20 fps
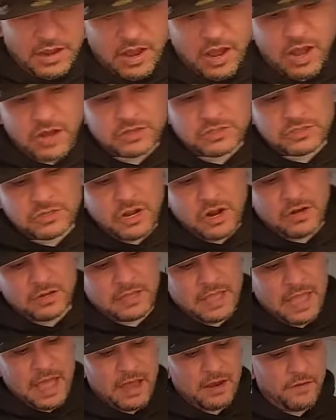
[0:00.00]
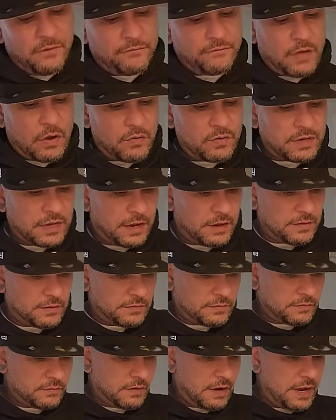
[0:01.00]
Oxnard, California,
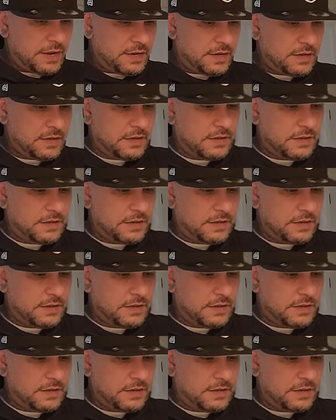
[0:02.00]
right?